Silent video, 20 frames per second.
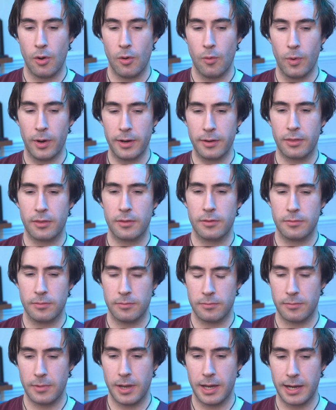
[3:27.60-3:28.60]
Once
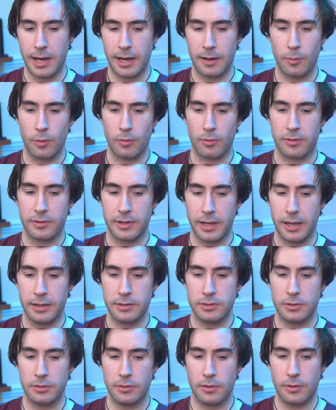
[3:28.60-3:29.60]
an animal's
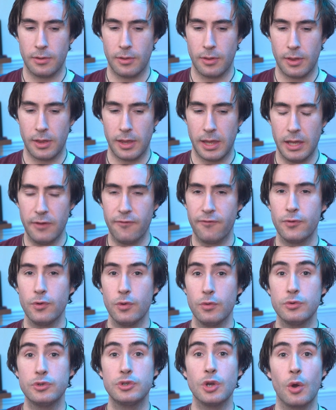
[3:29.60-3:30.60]
dead, if
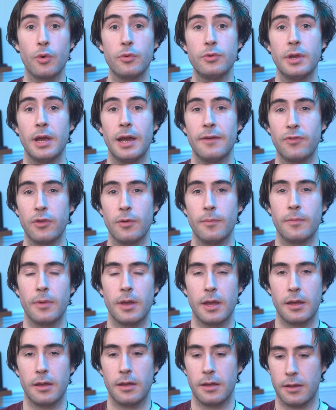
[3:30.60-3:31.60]
you don't have
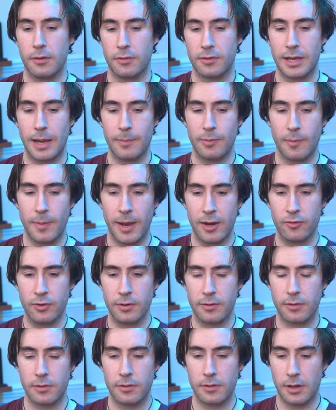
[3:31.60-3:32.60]
them escape the
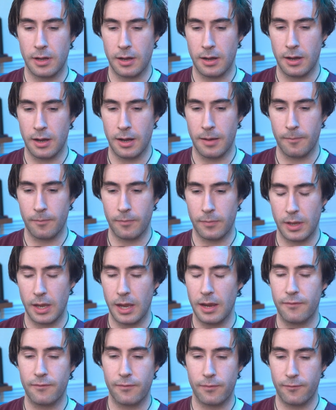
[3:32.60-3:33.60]
Matrix,
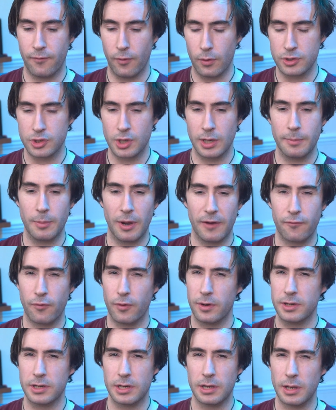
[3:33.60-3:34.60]
if fortunately my
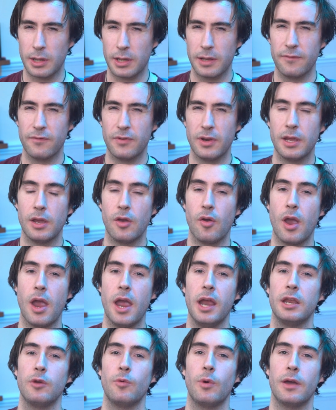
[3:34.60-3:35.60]
friend didn't live near
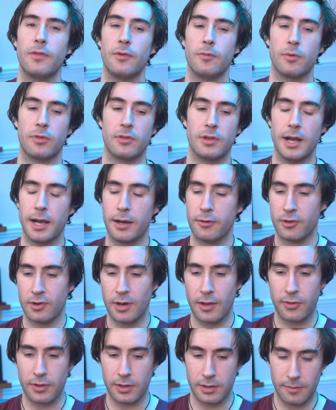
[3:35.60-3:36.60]
anywhere that was dark, so
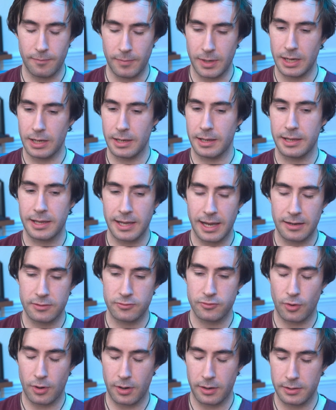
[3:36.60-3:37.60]
nothing immediately
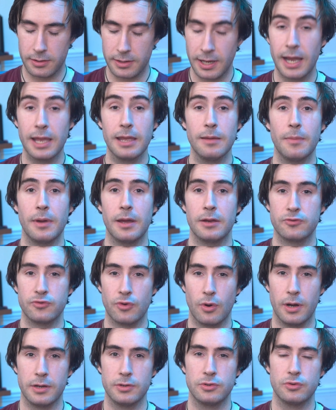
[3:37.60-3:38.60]
came and
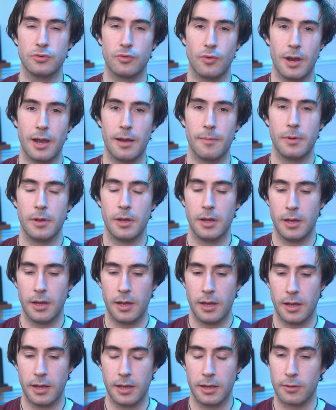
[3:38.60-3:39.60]
tried to grab
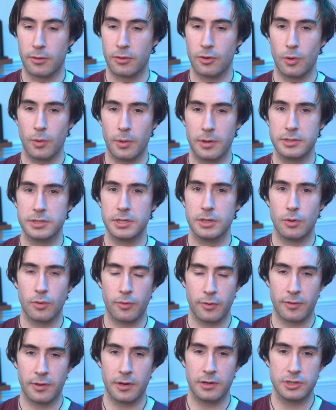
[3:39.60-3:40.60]
his soul energy or
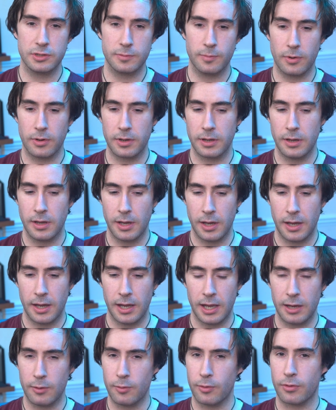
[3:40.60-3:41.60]
his energy body,
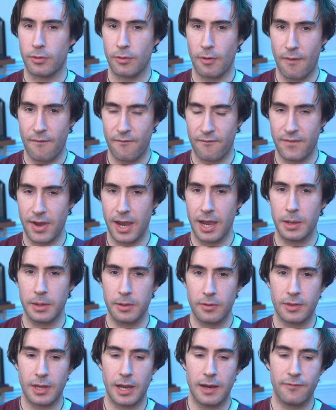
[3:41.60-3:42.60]
he was fairly
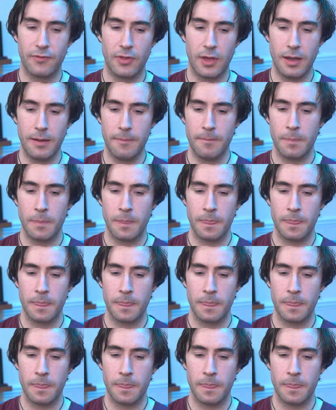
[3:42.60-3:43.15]
safe there.